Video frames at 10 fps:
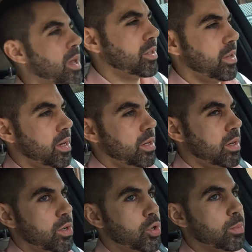baseline
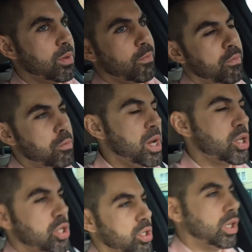in terms of
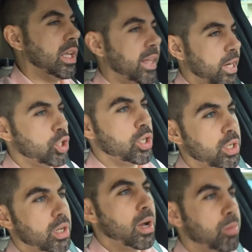information collection
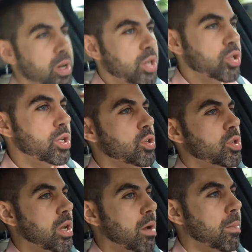and comprehension, and
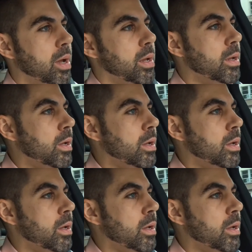just how my